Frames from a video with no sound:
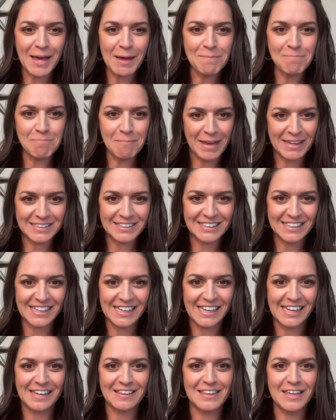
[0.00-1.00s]
a
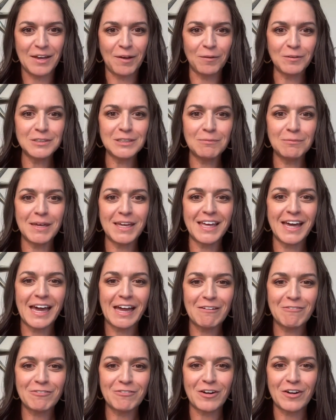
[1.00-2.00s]
Messie, the ultimate
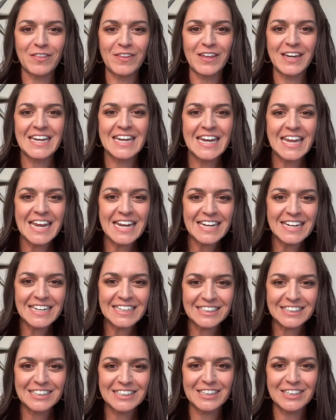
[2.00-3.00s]
guide for the
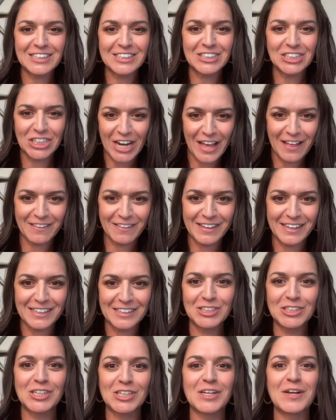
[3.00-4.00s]
Neatness
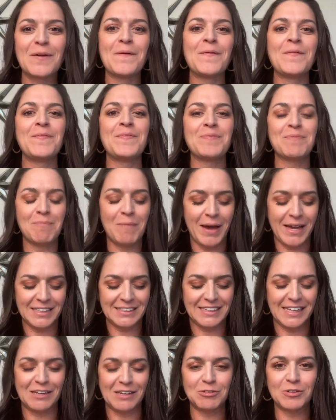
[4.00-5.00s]
Challenged by
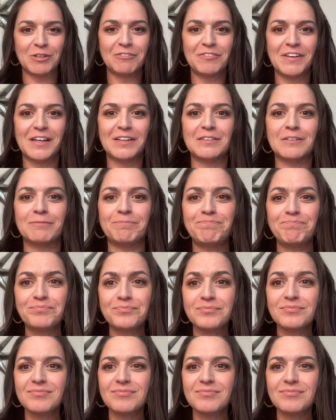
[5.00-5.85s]
Sandra Felton.